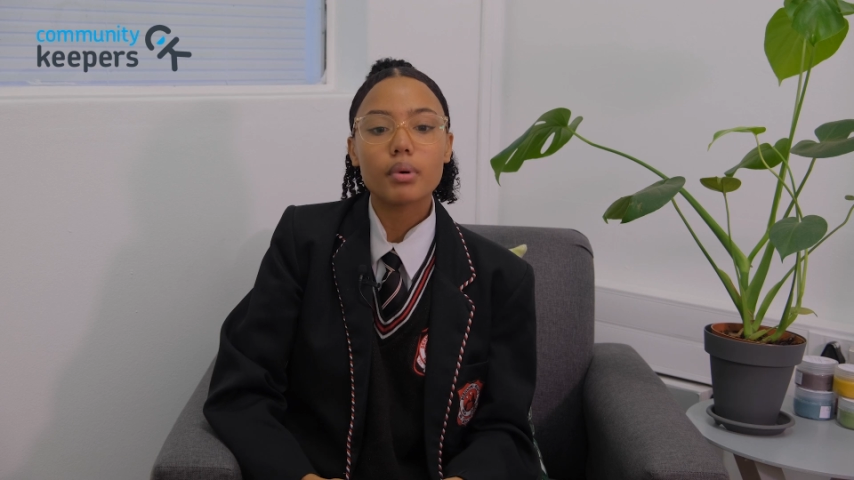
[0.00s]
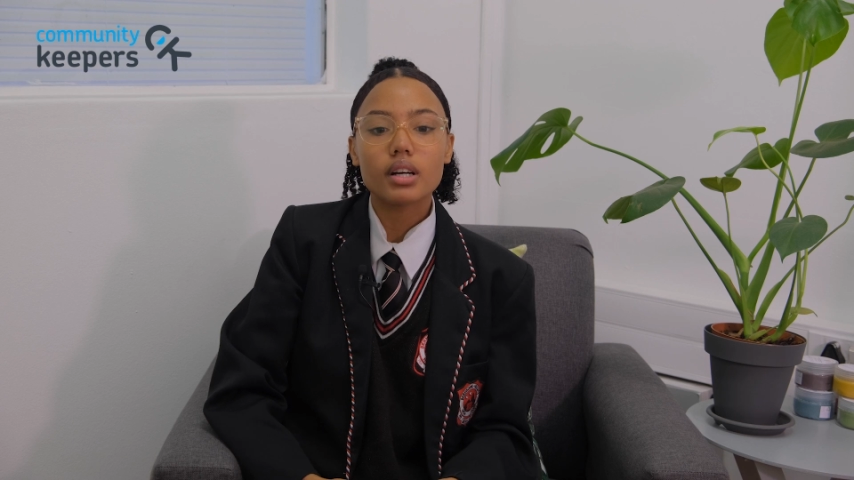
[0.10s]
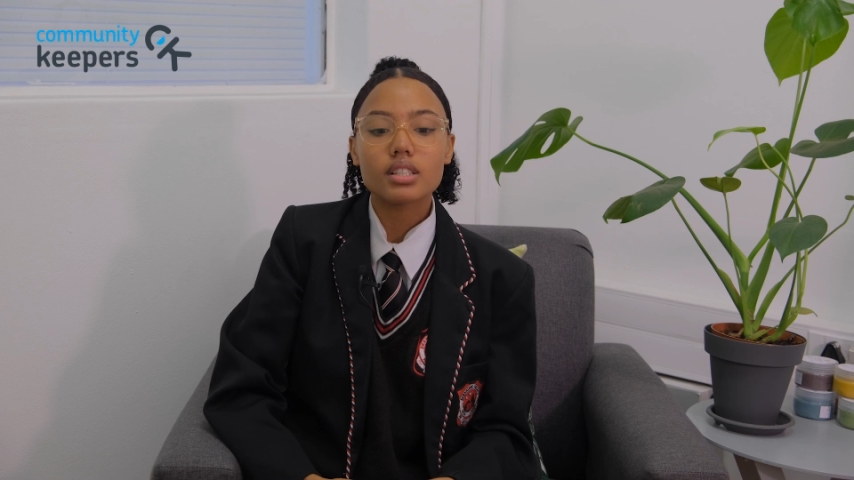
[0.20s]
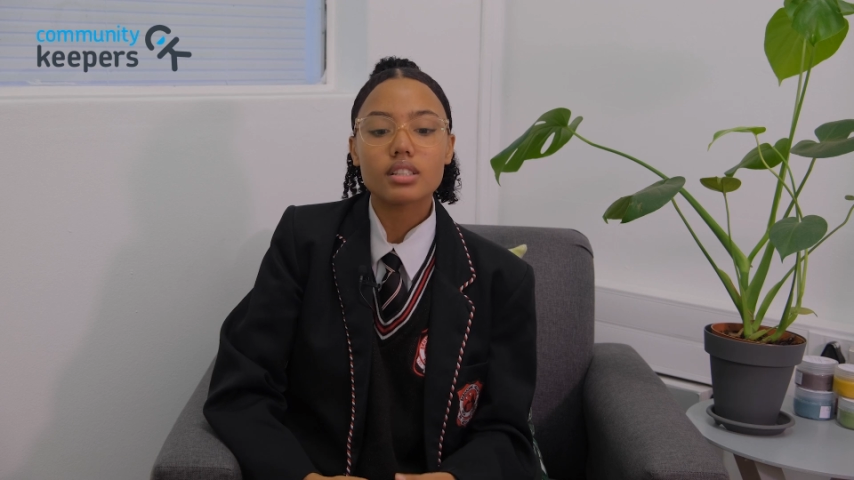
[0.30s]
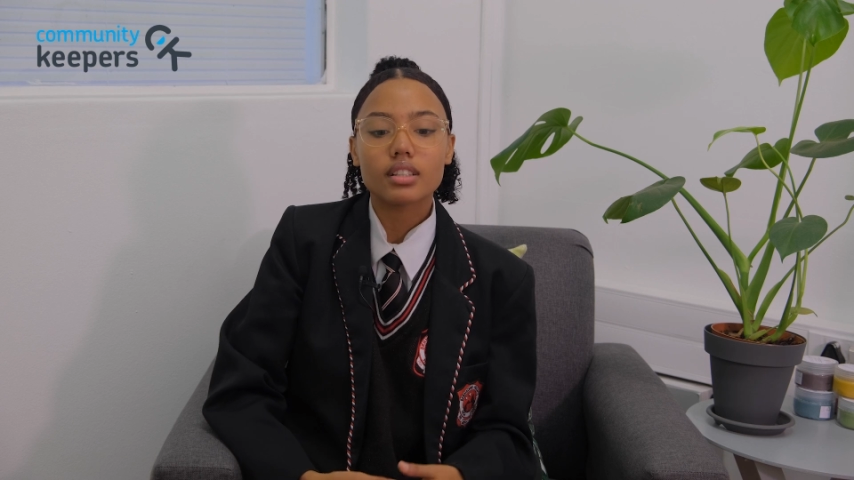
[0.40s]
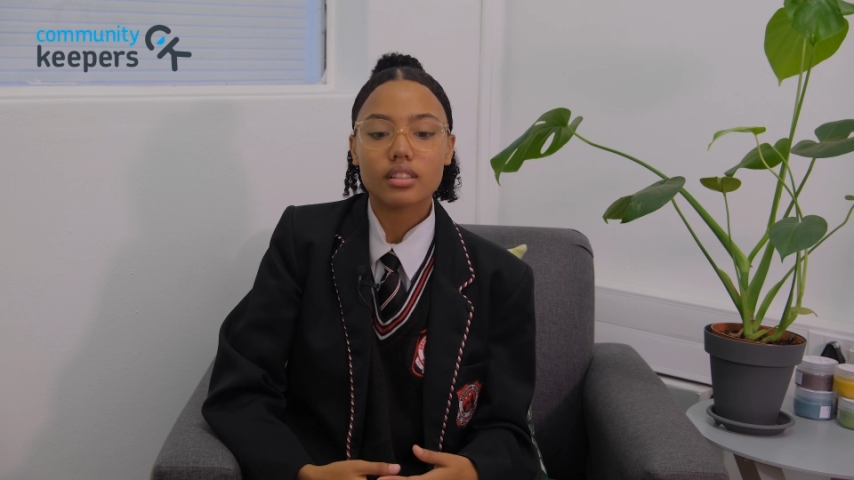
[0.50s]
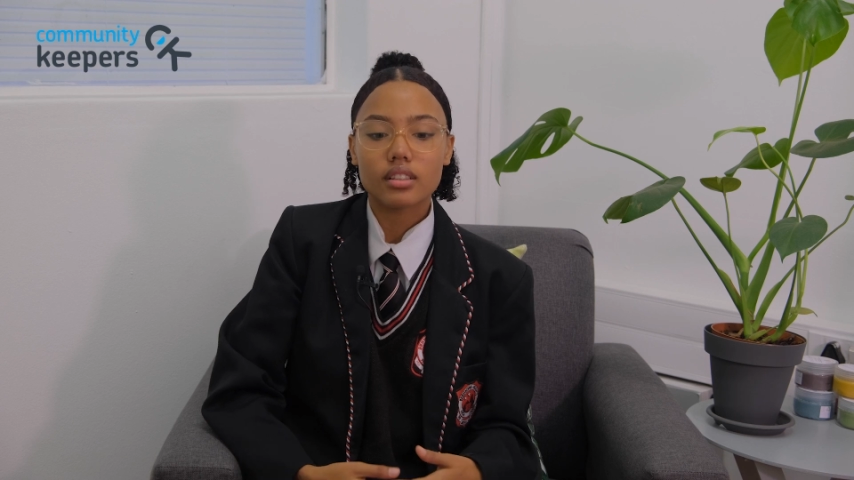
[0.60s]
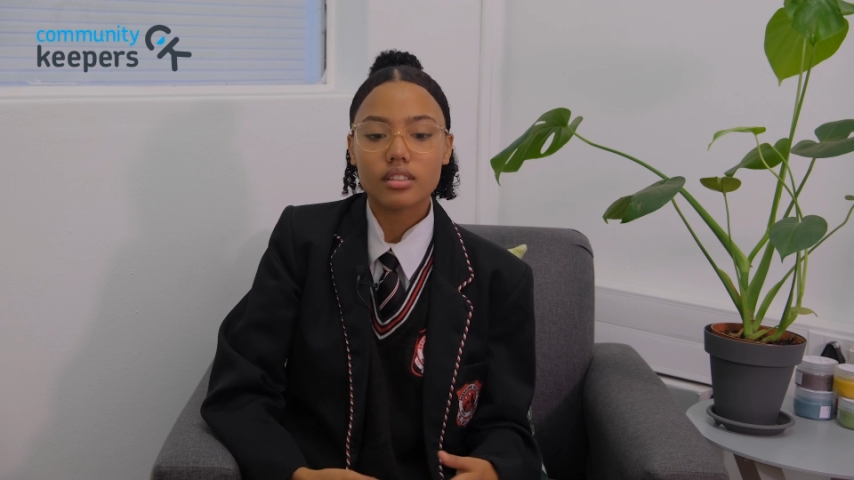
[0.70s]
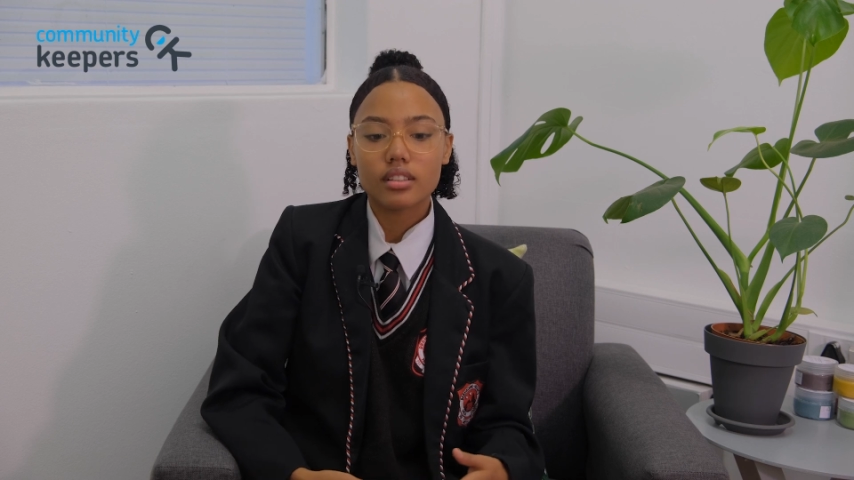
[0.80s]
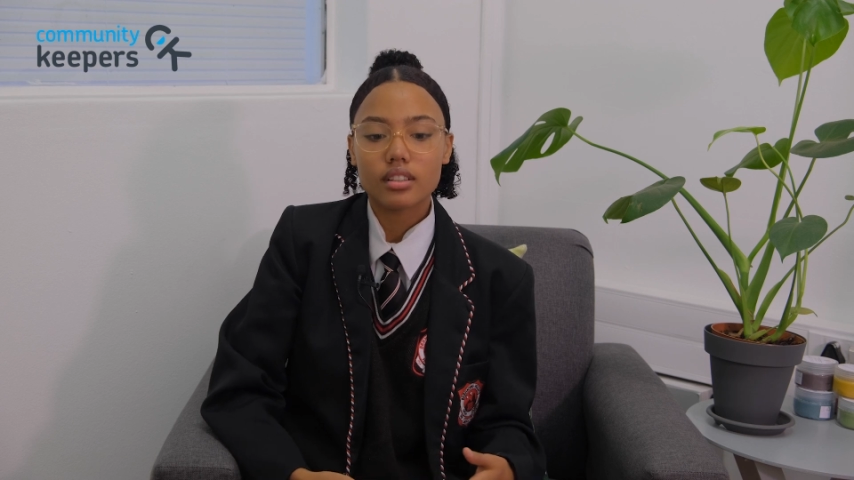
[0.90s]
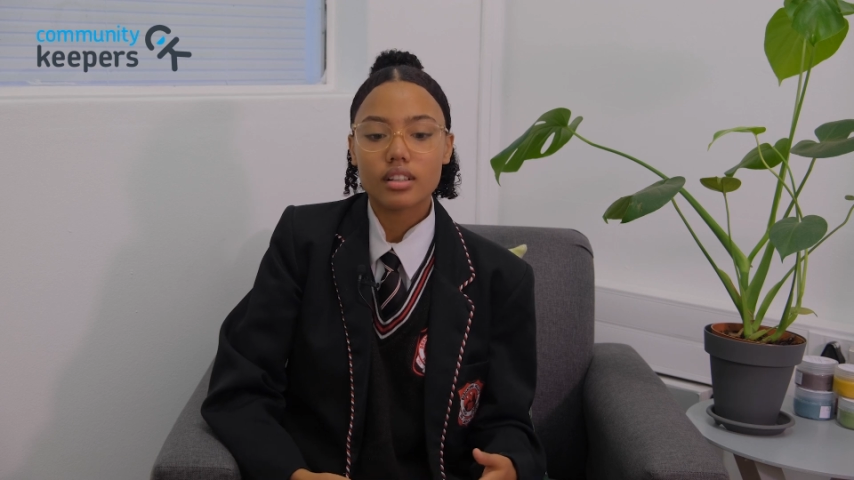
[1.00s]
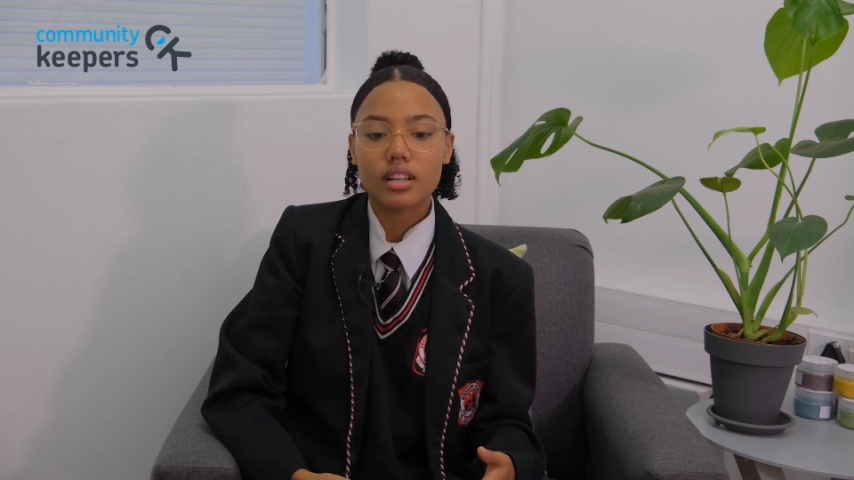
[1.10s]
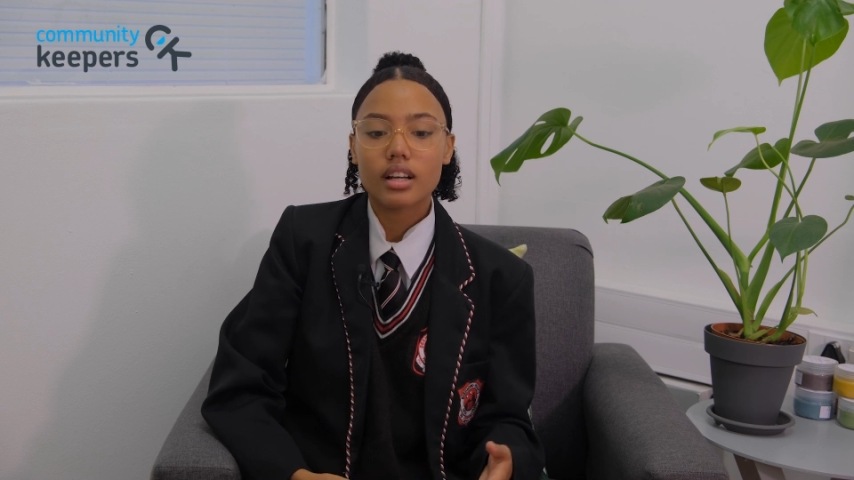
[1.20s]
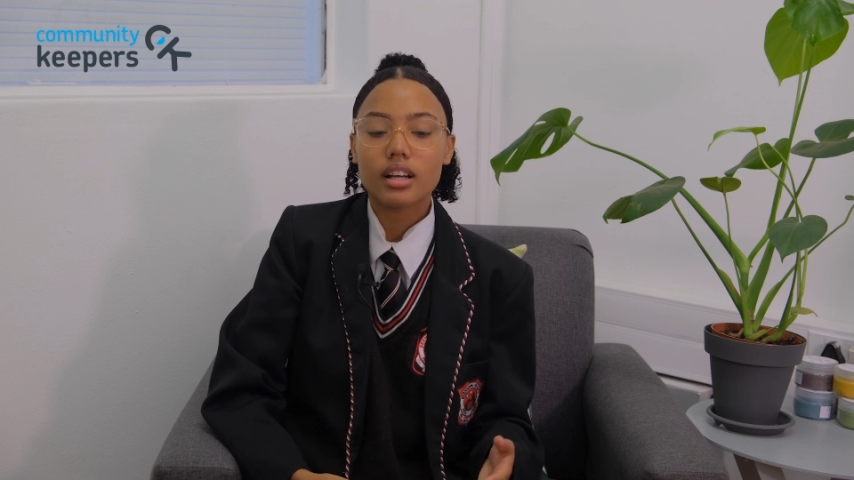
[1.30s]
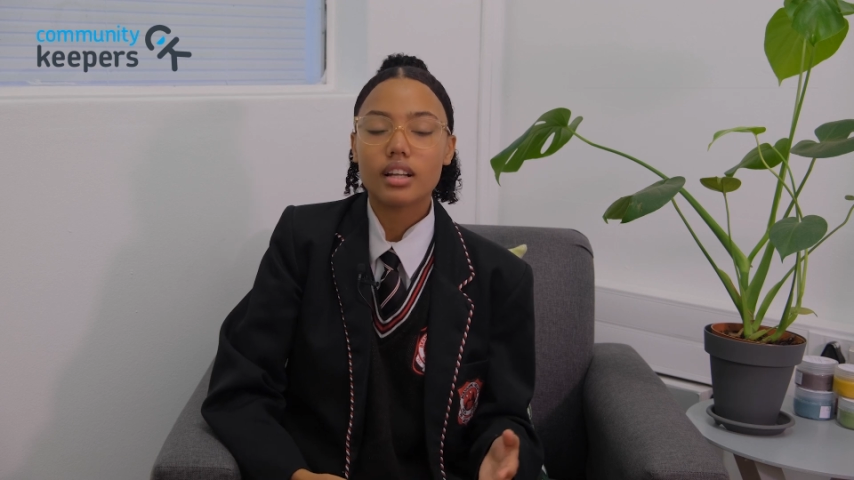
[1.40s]
personal
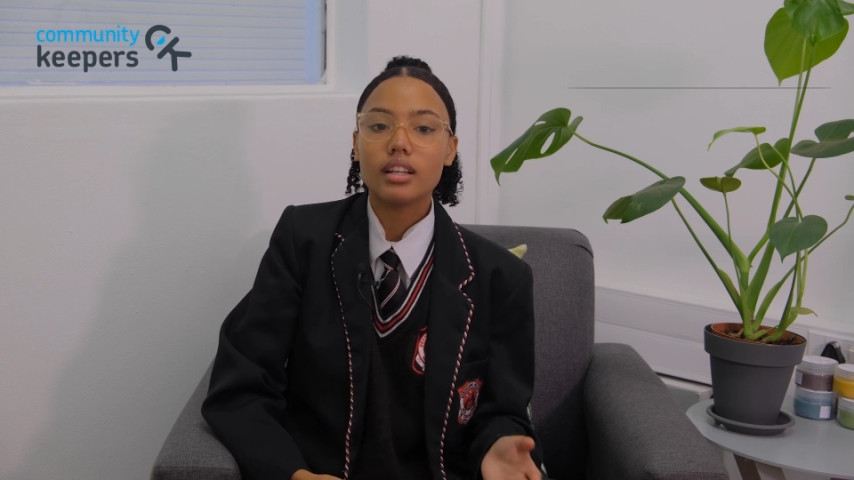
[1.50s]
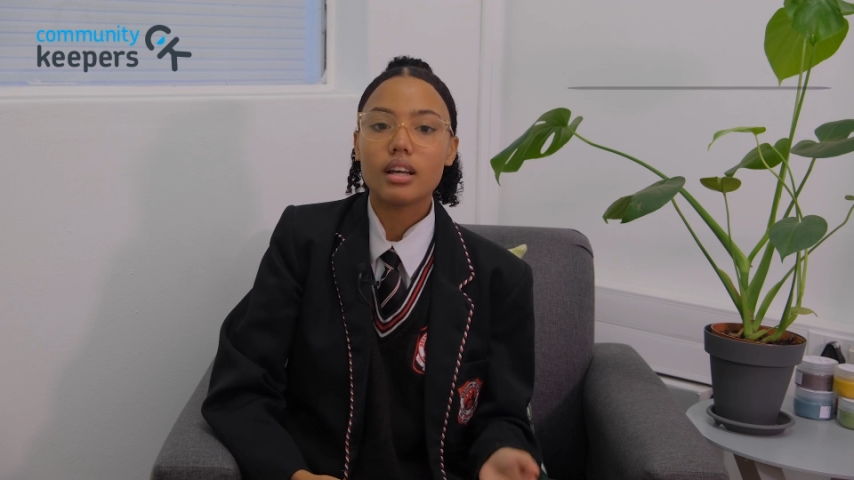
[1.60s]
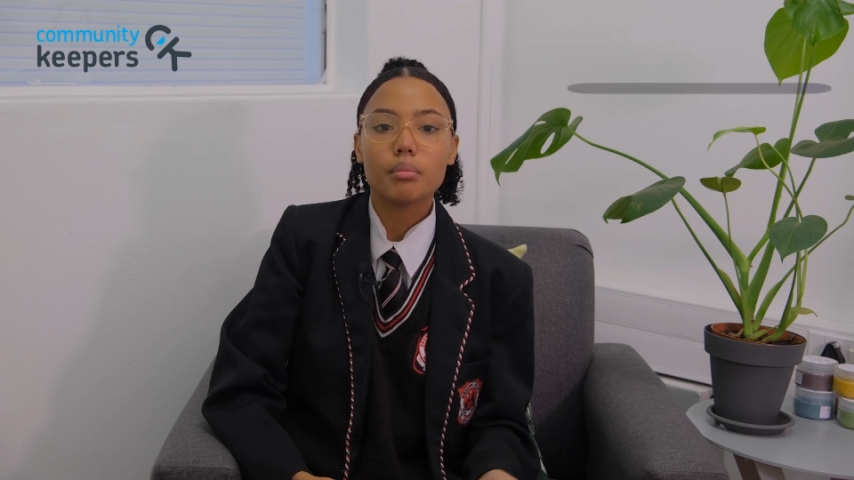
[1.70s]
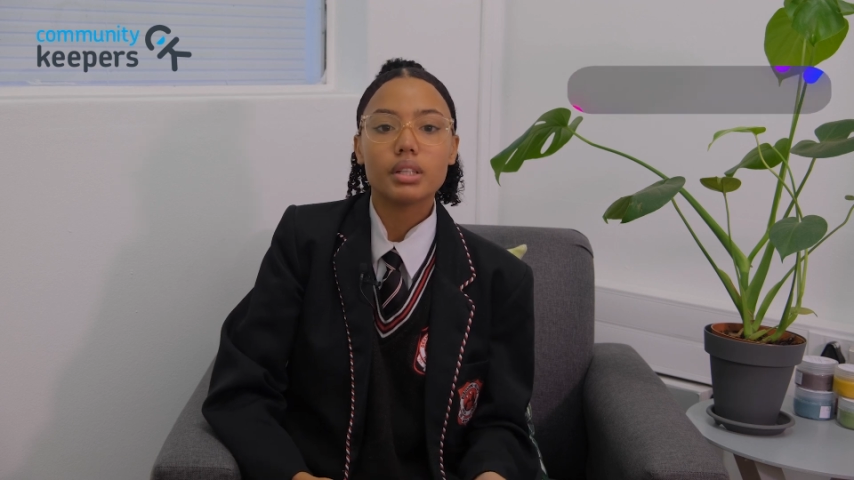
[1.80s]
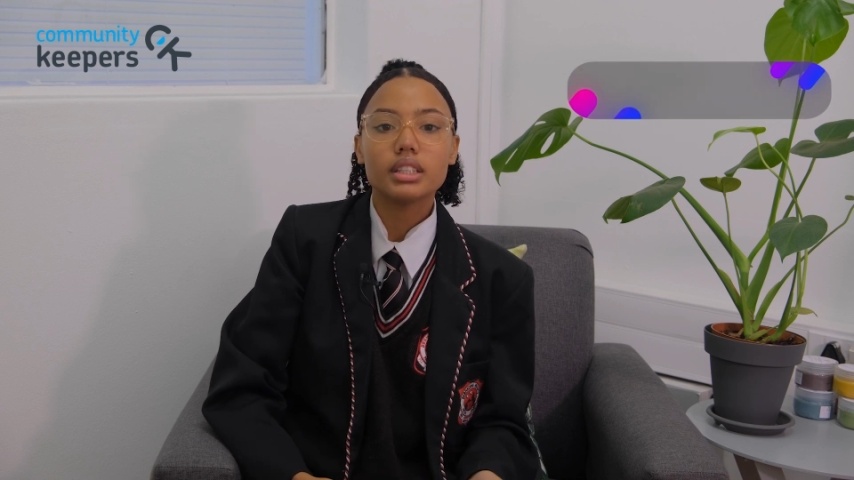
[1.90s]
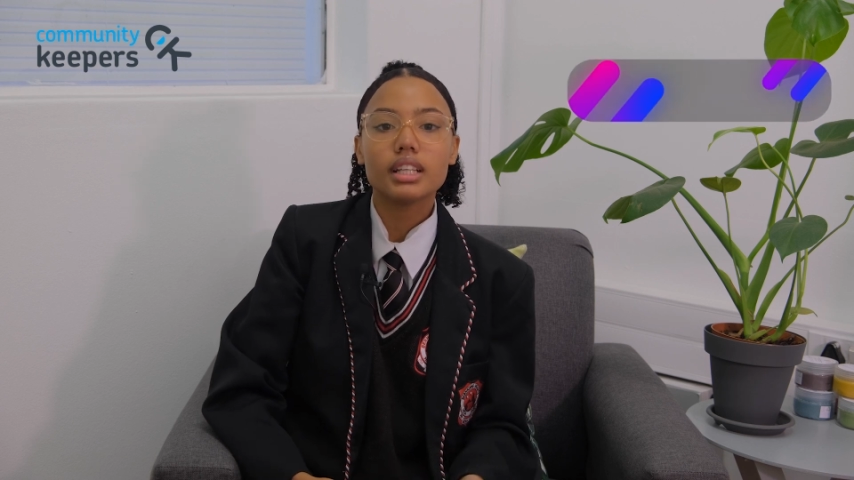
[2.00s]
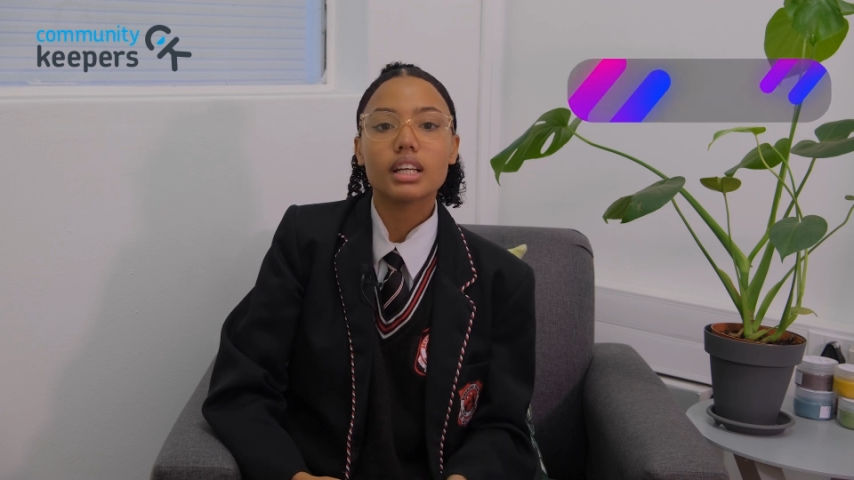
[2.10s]
limit.